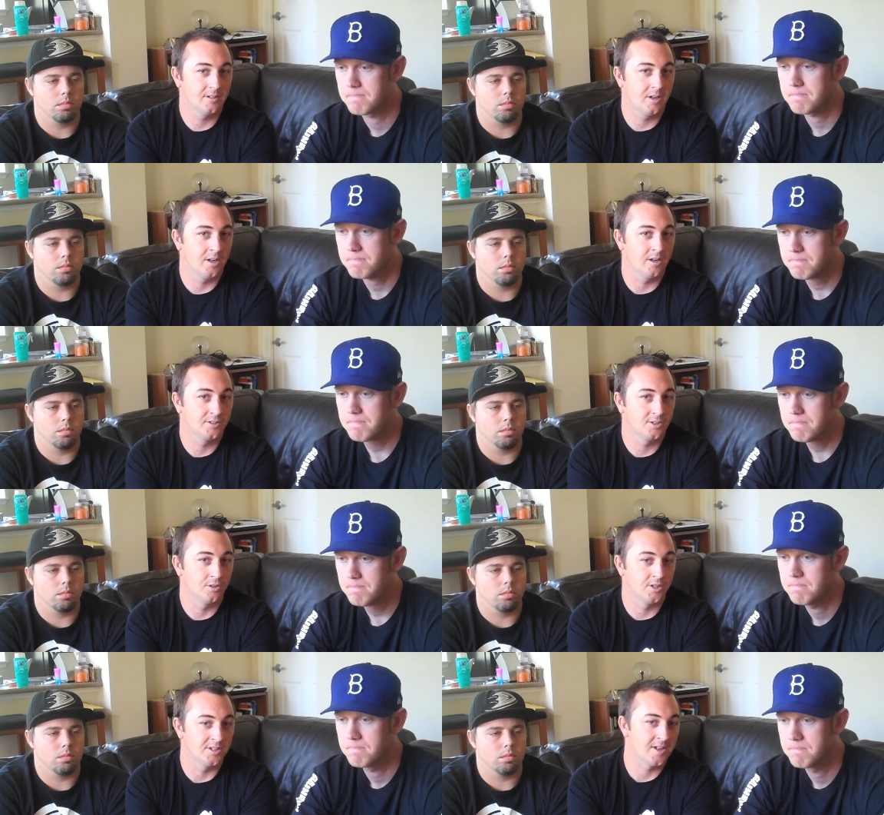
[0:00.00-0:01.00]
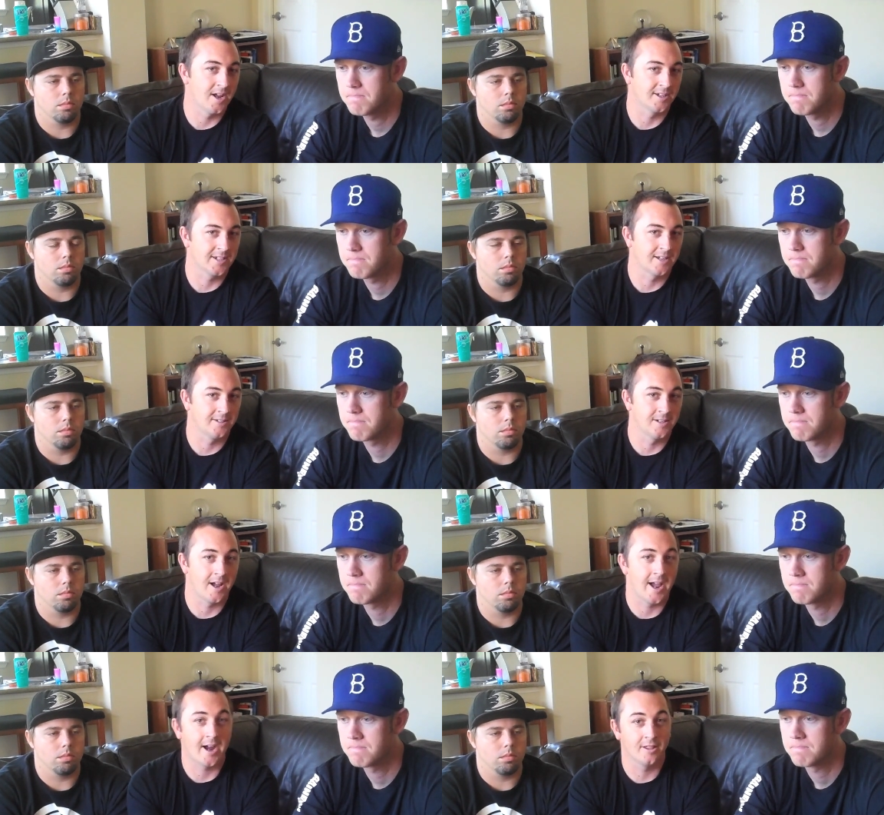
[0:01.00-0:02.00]
Speaker 1: uh, so he's not exactly
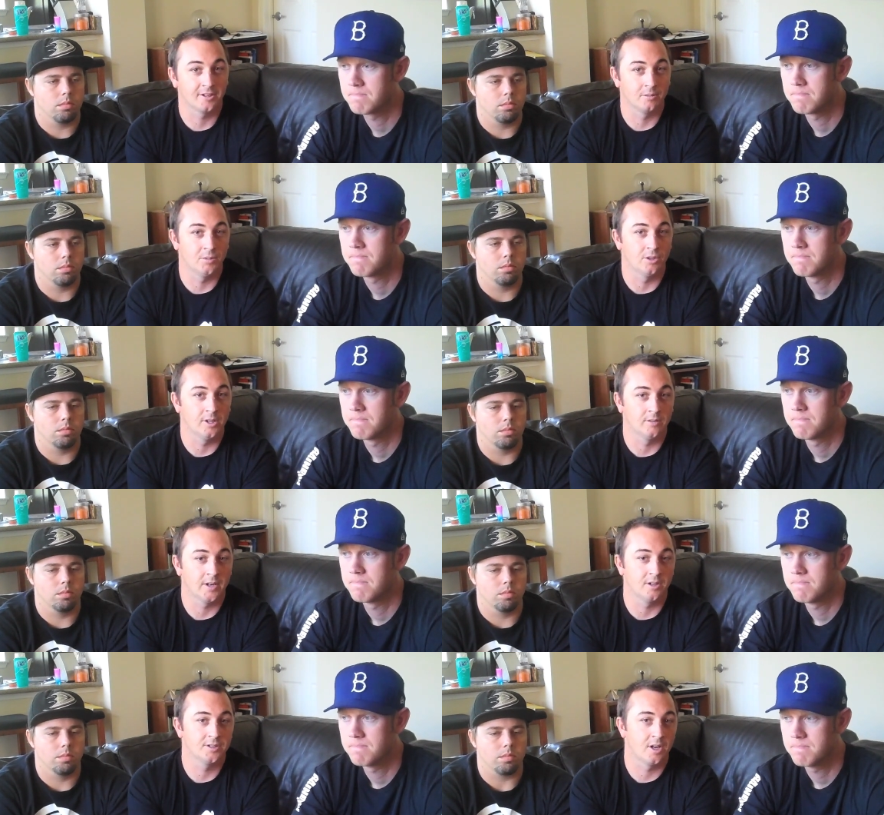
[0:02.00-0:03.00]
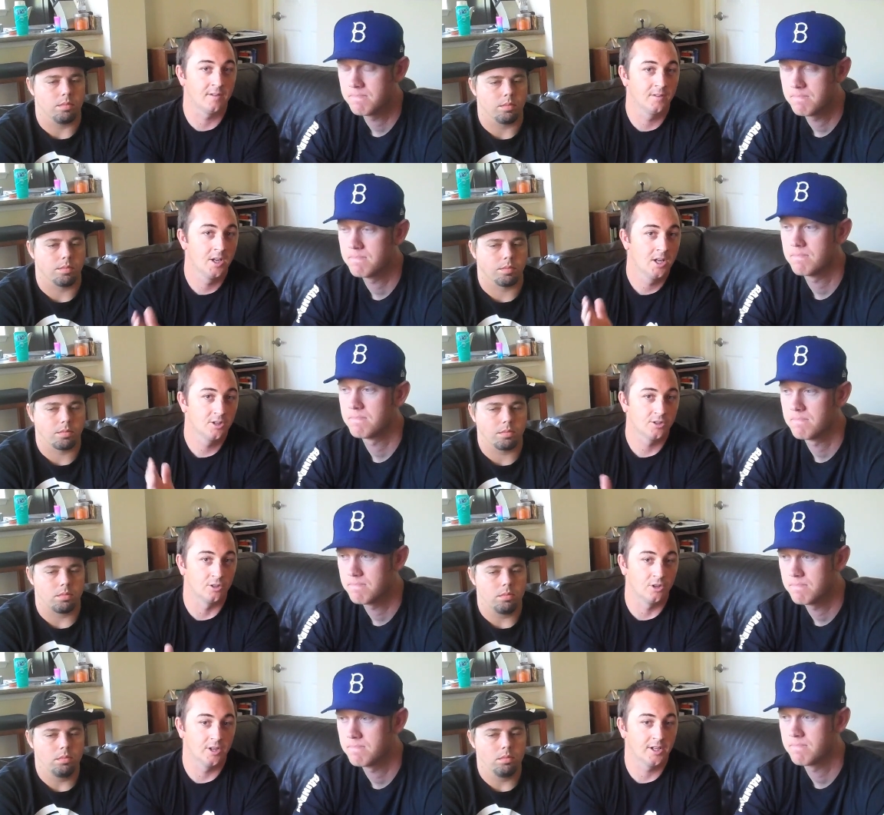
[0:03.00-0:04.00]
not out of the community of airsoft.
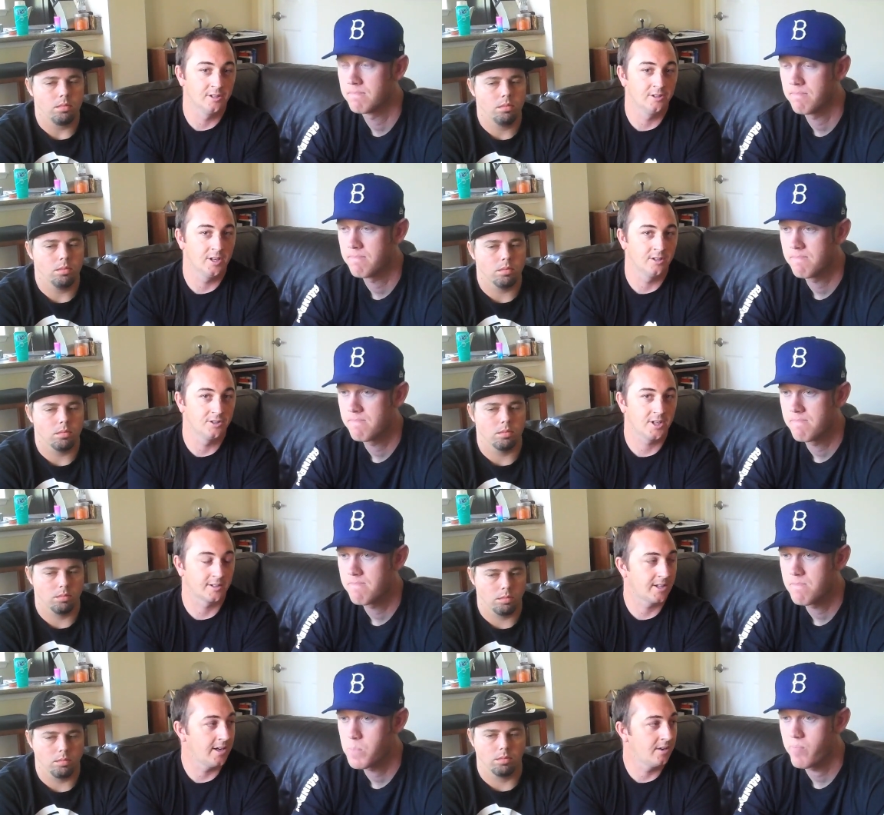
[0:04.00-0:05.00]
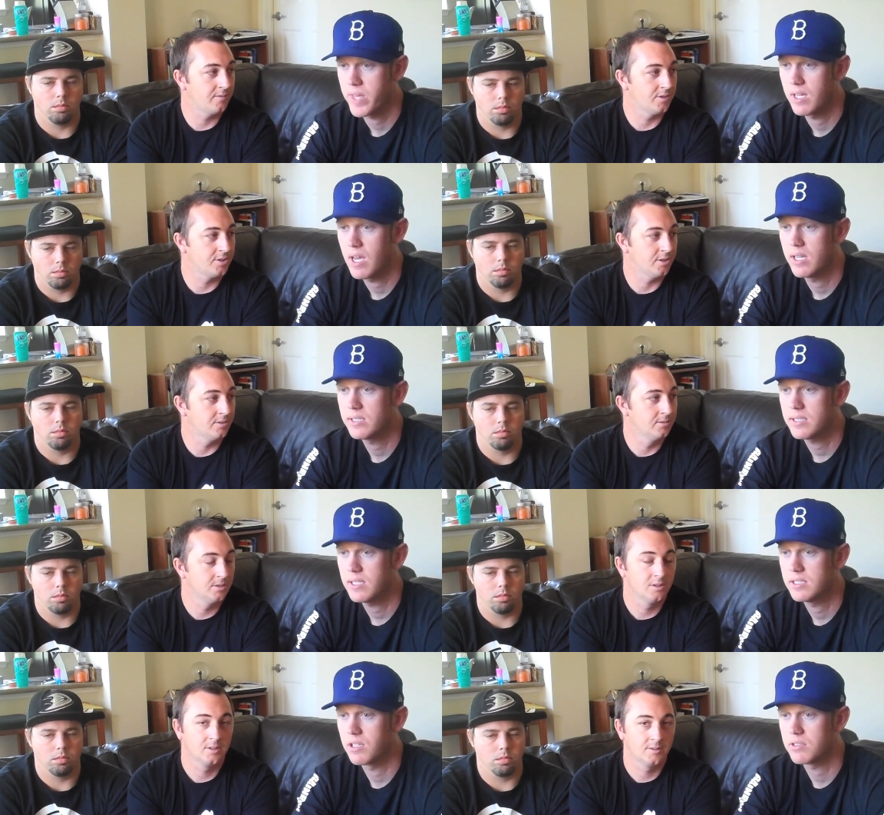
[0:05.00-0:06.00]
So go ahead and, and check that out. yeah, sure. and he
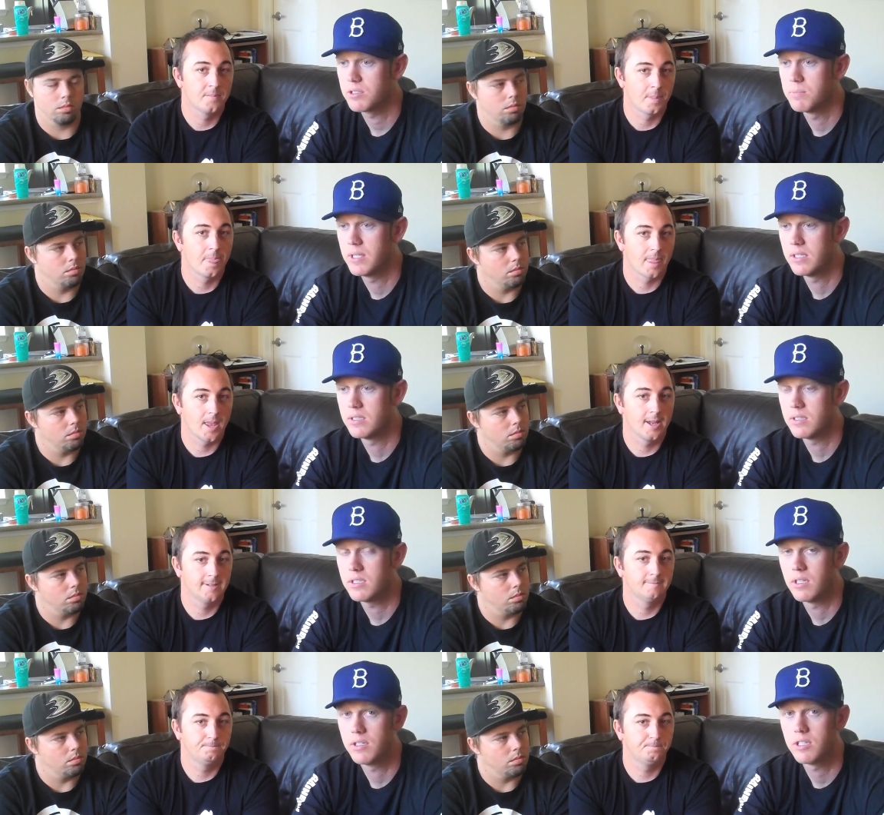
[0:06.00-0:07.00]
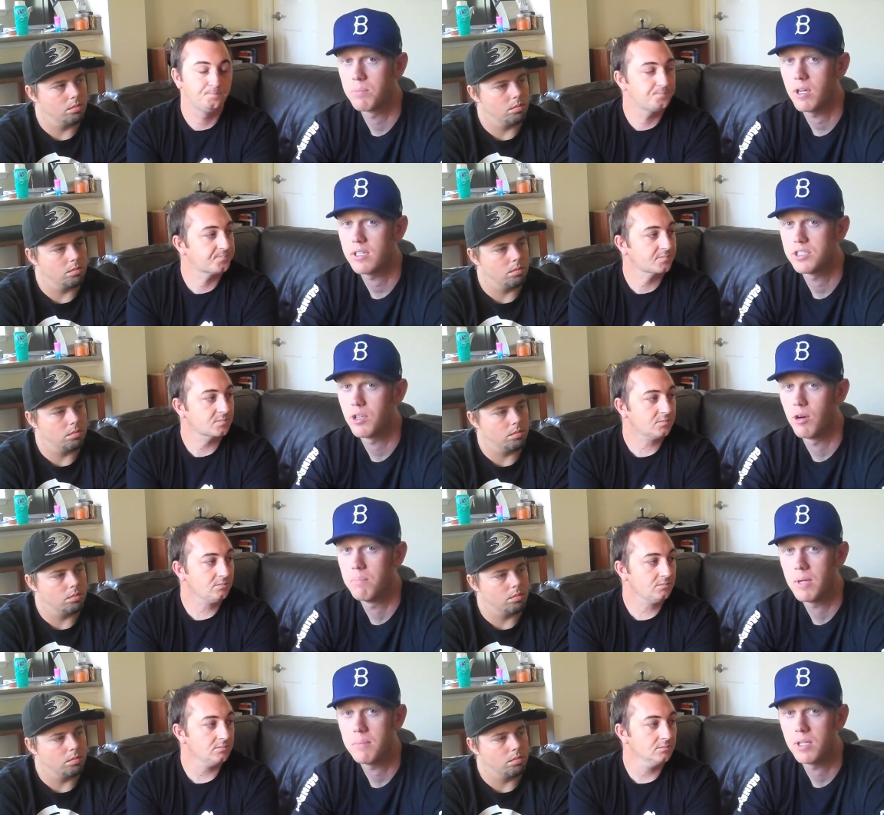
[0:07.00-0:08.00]
Speaker 2: said he's also been, you know, he'll probably
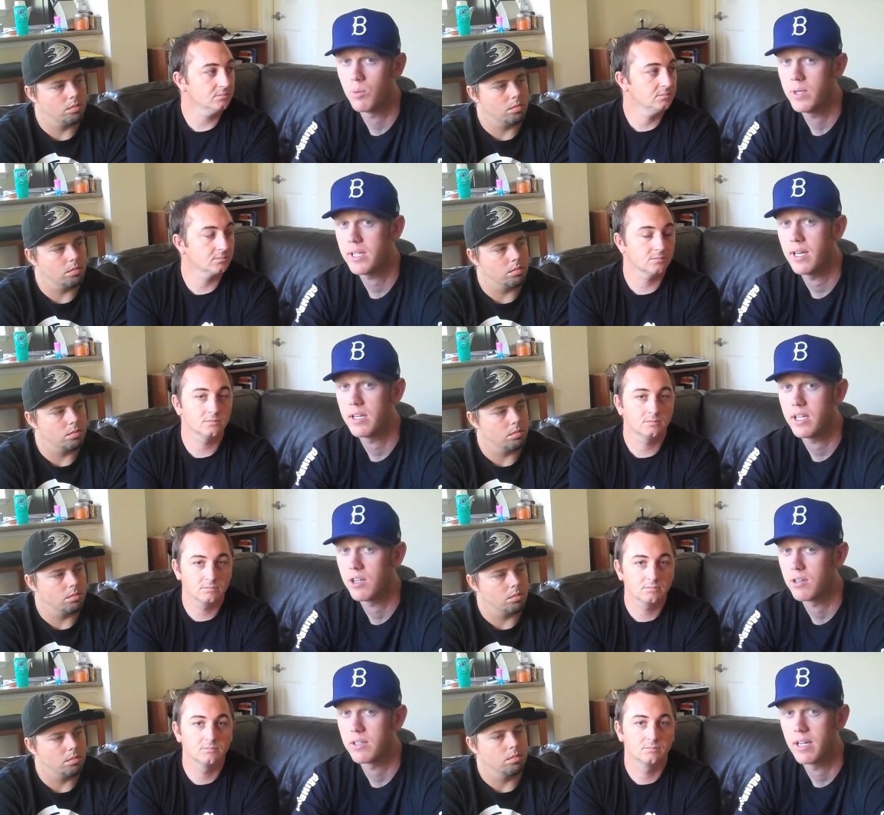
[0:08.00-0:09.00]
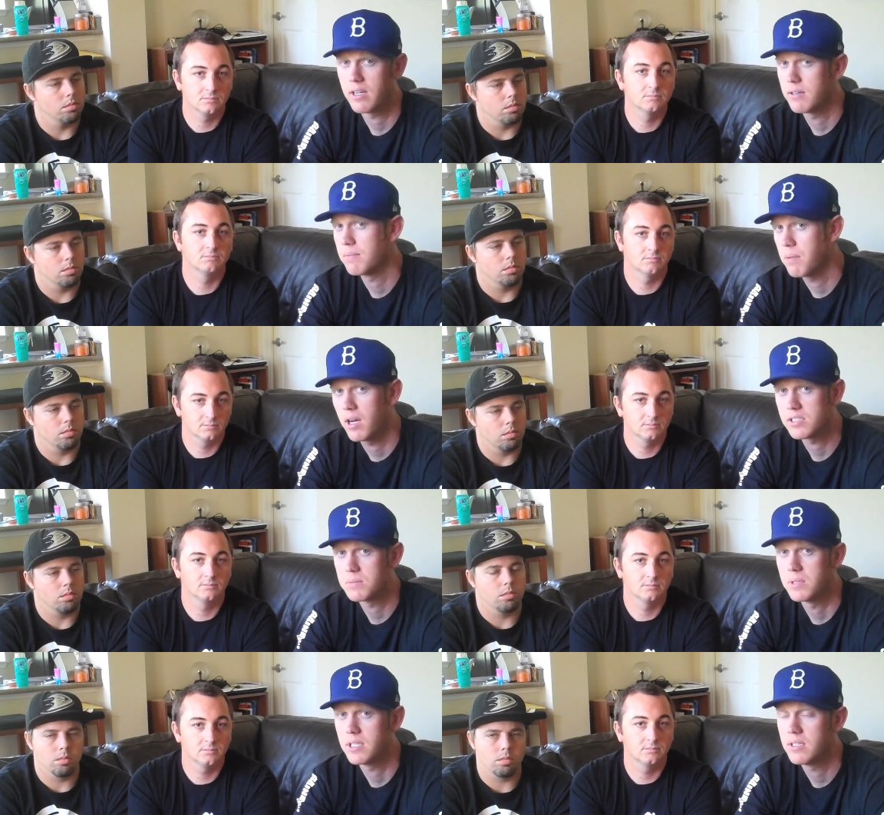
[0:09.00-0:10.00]
show up maybe a weekend here or there,
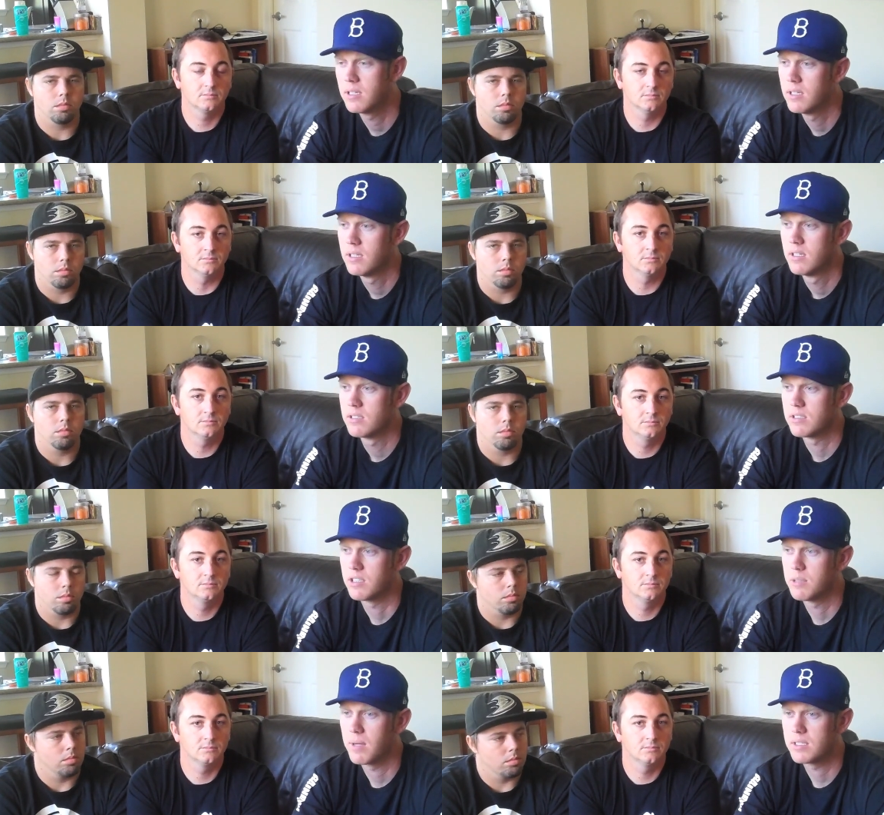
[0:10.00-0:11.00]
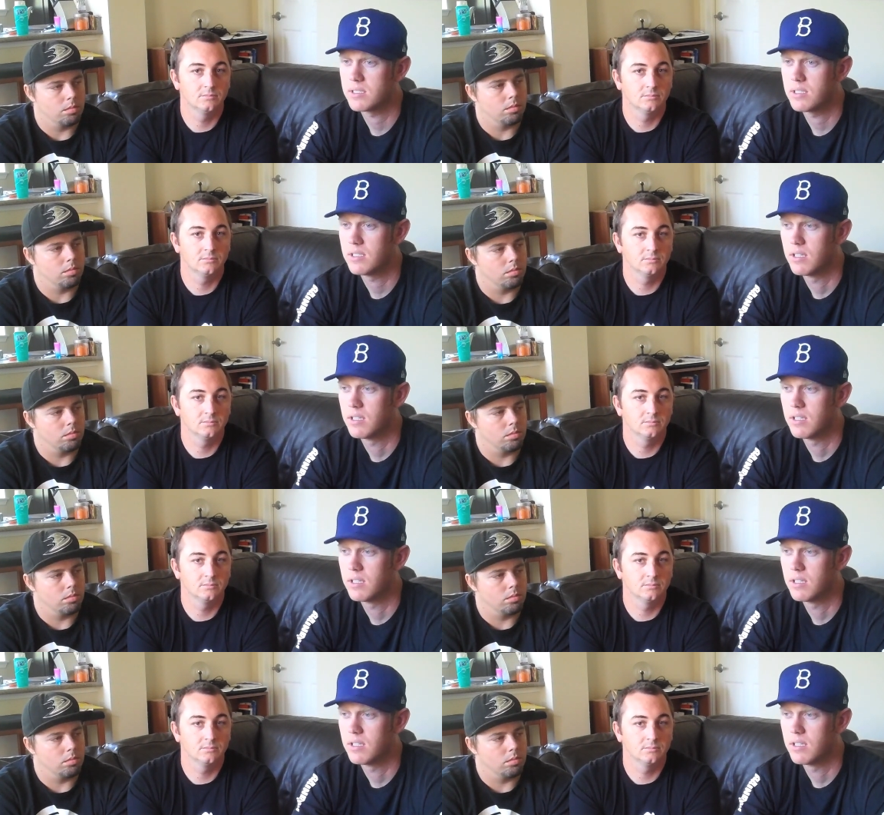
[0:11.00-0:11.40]
possibly. Mm-hmm. So you might see, you